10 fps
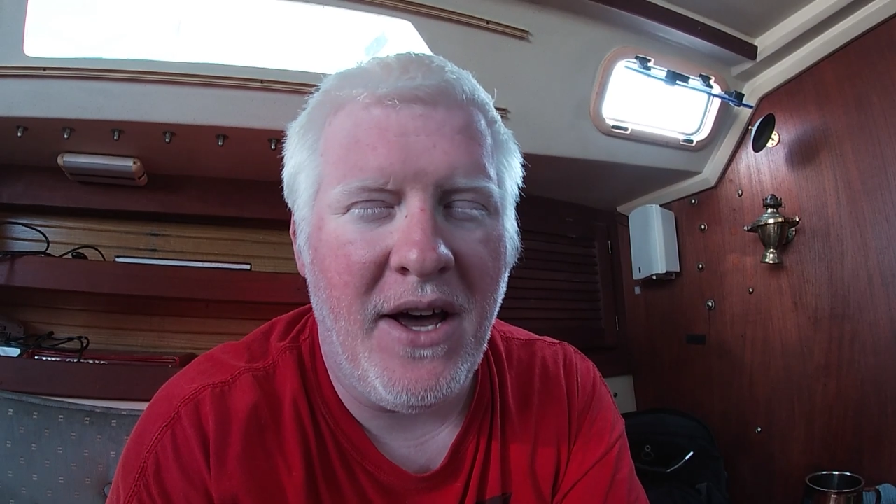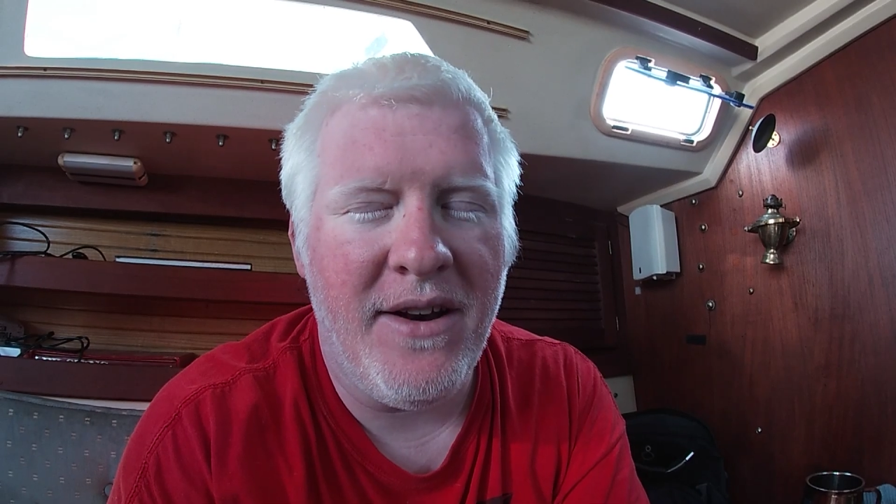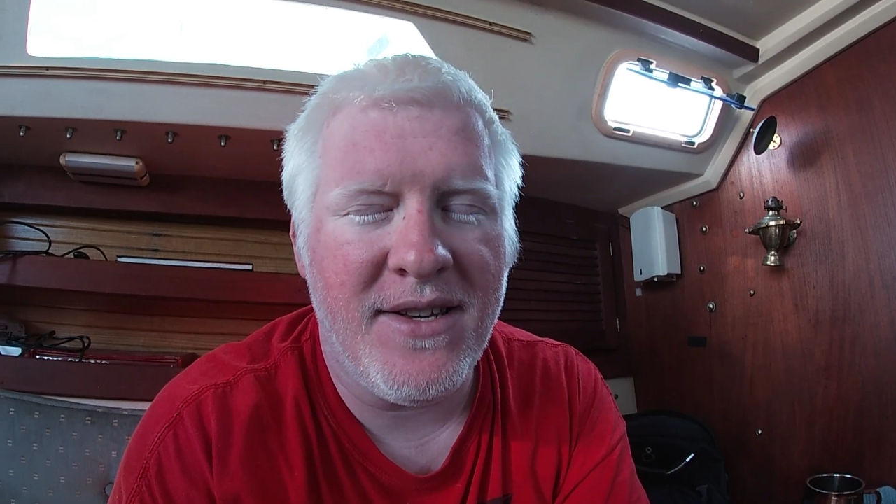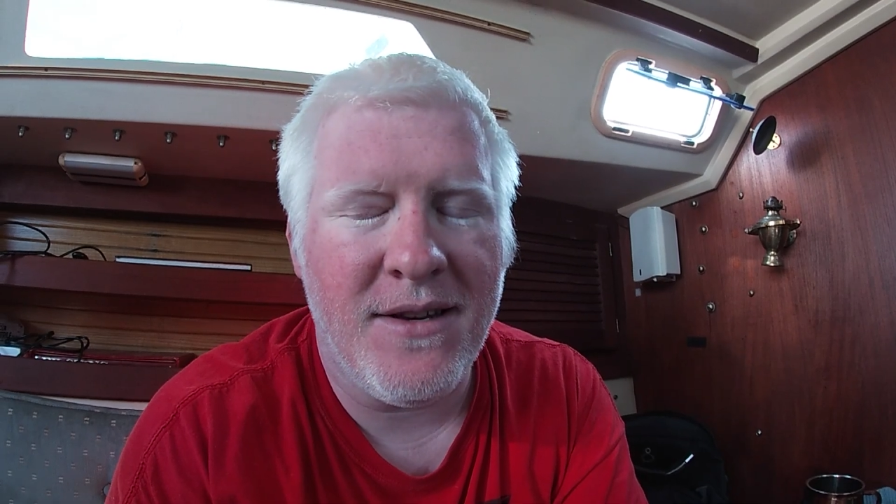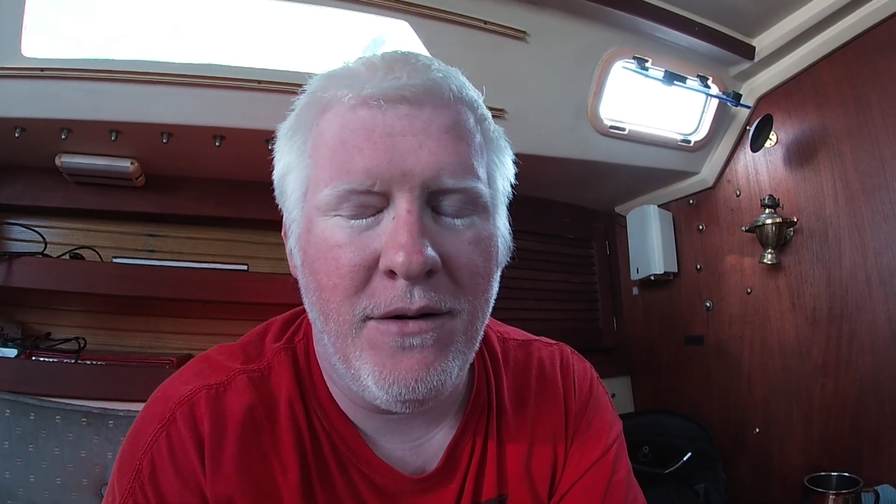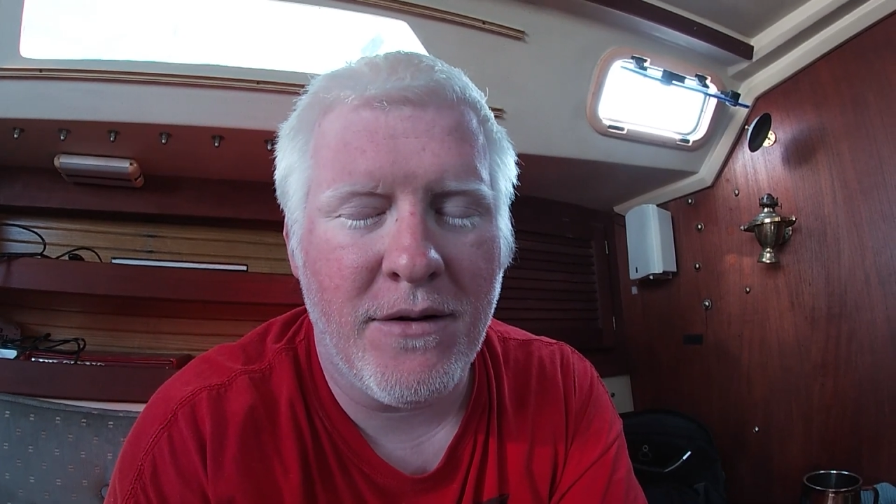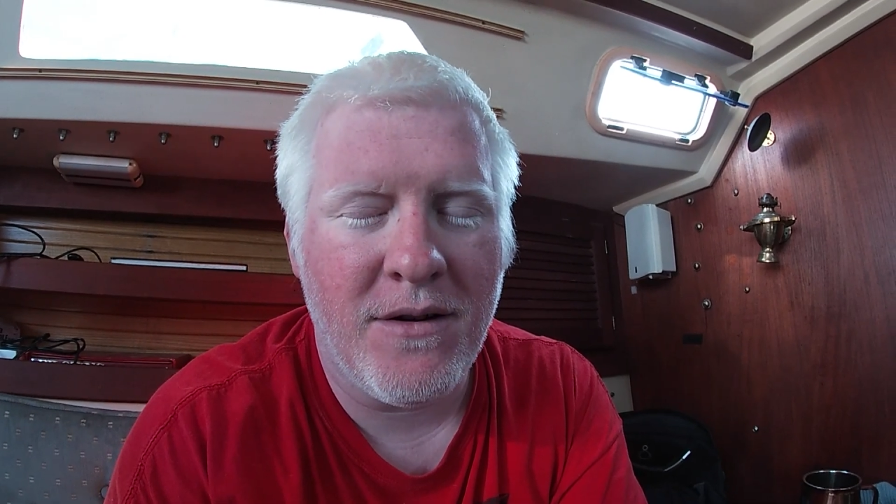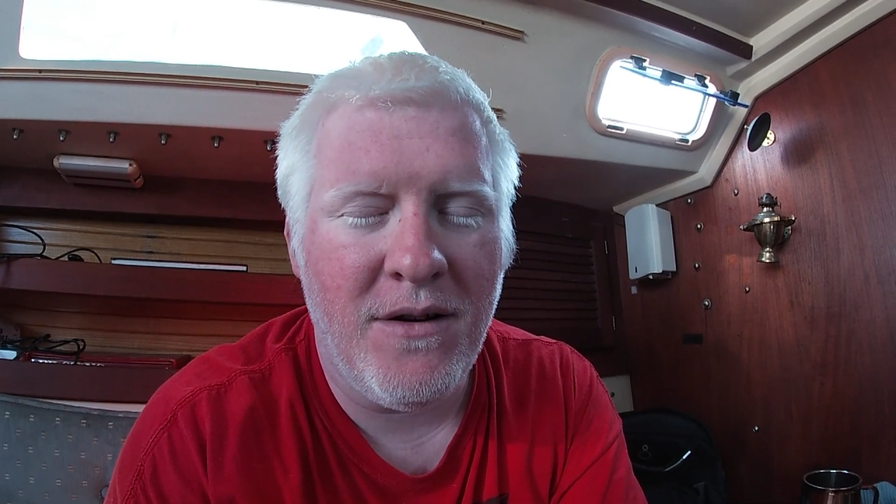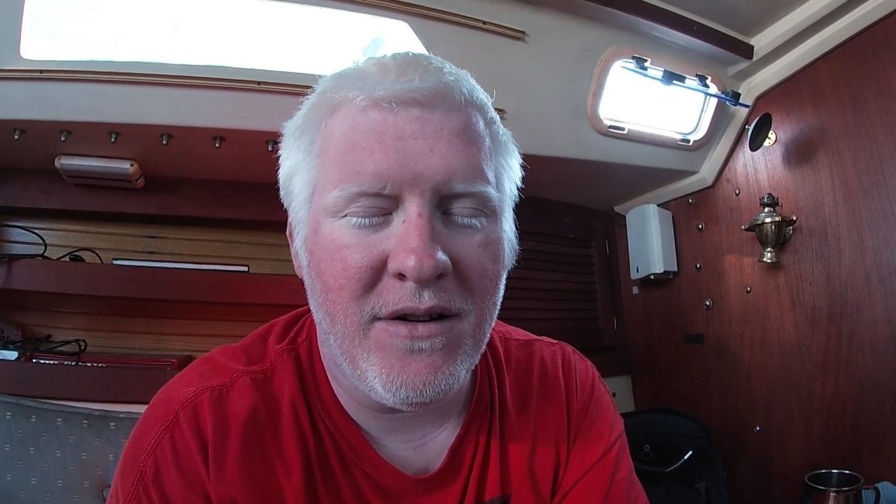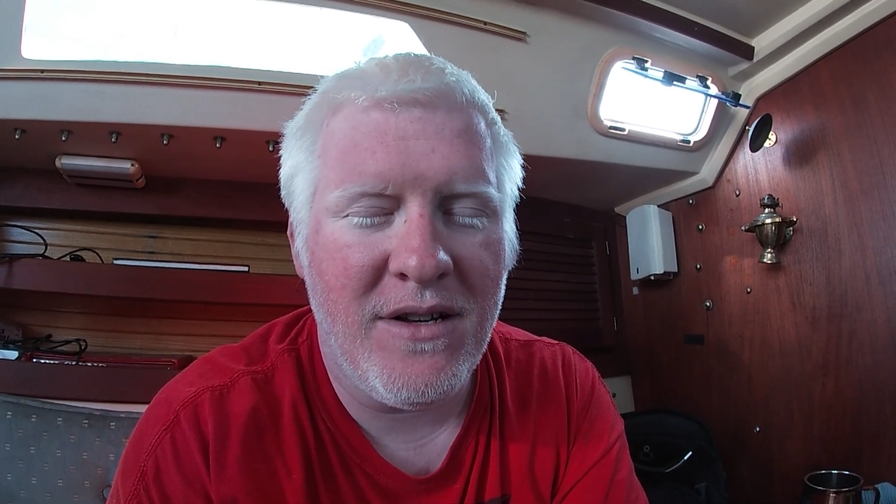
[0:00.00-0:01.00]
got us
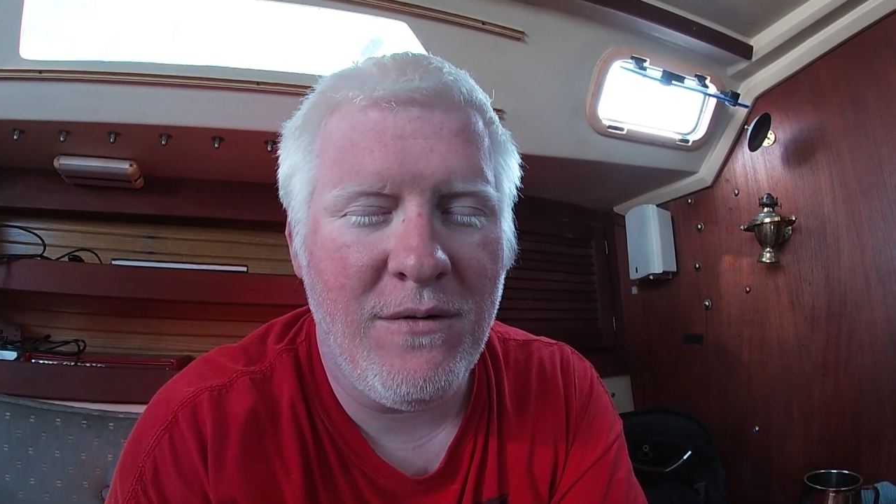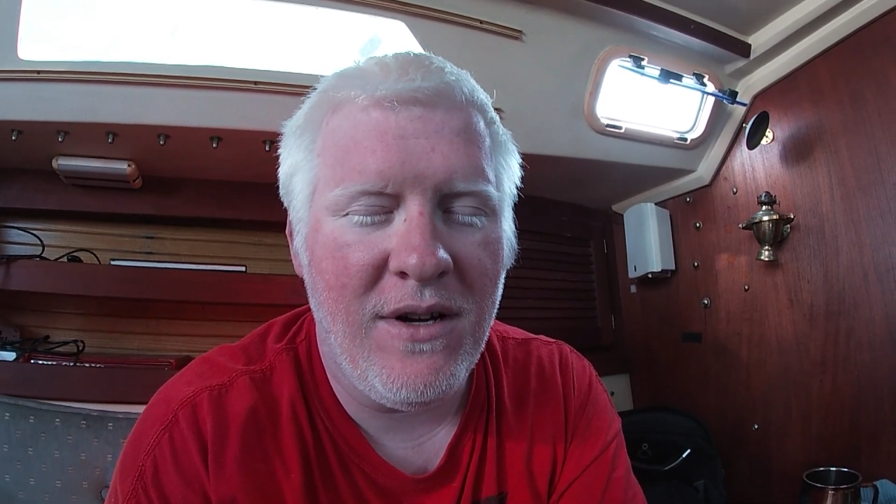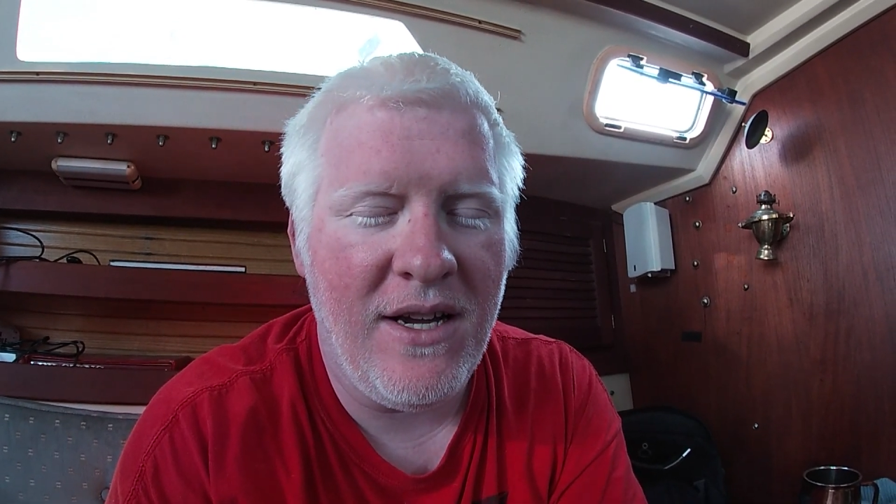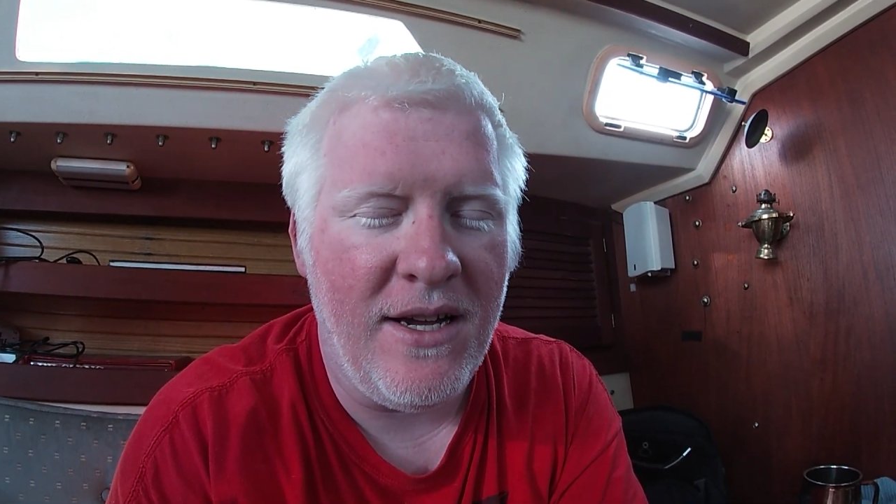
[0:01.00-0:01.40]
hooked onto